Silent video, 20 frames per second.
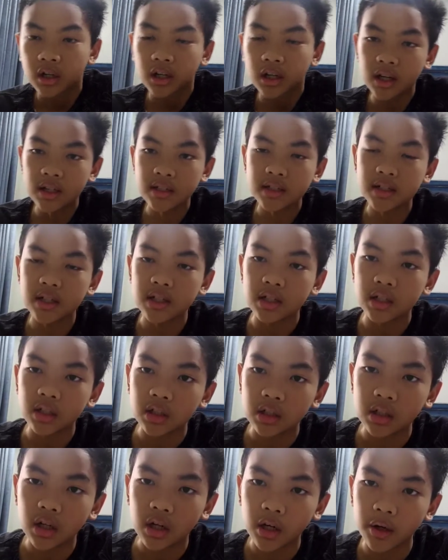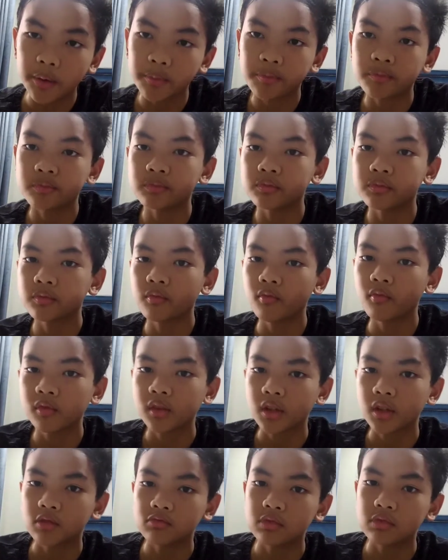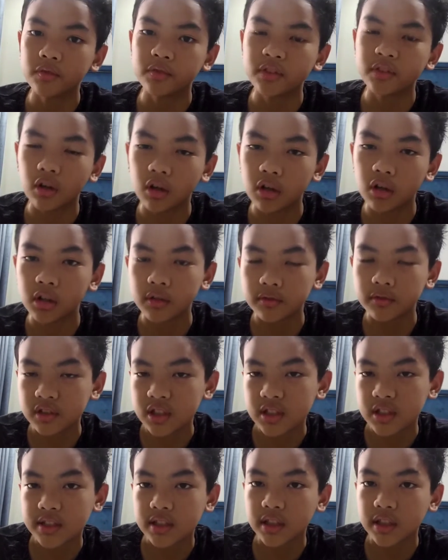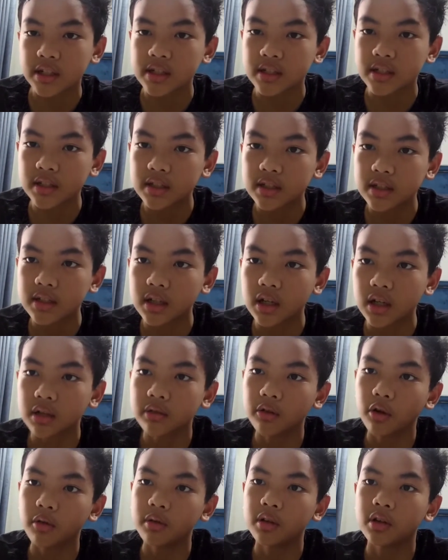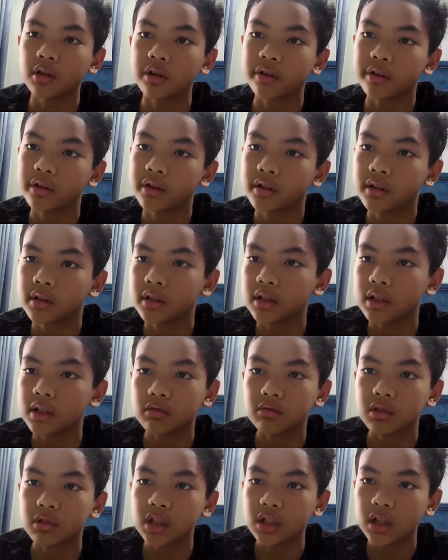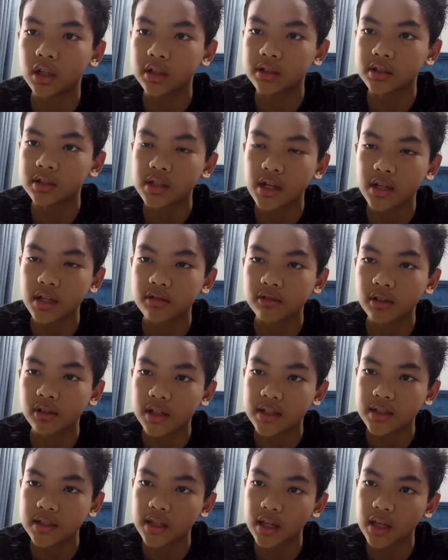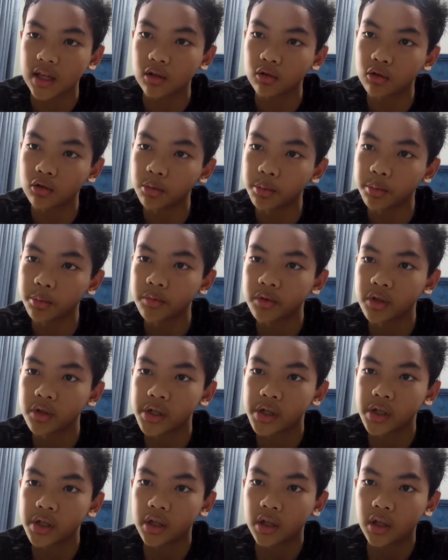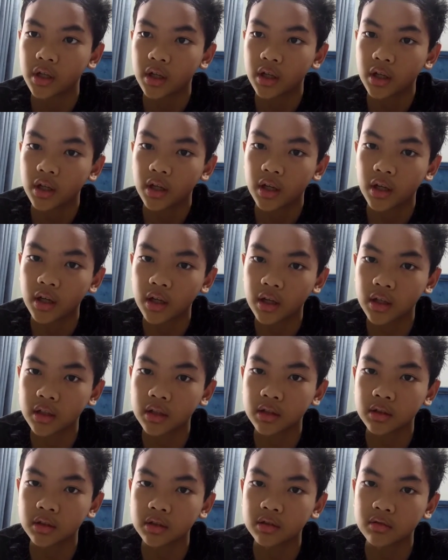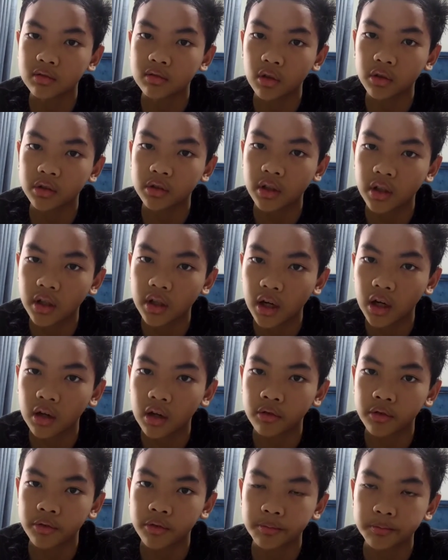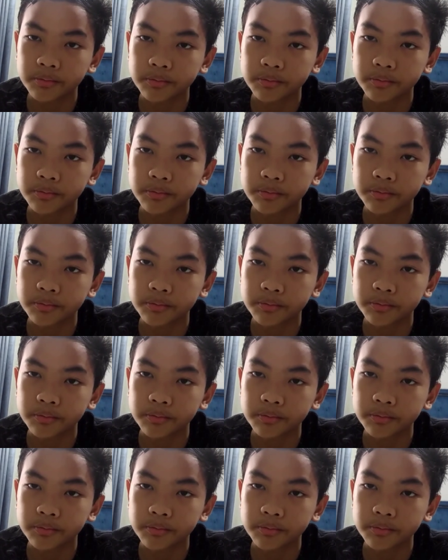Lastly, with all of these crises going on in the world, I suggest you guys stay home and do not get out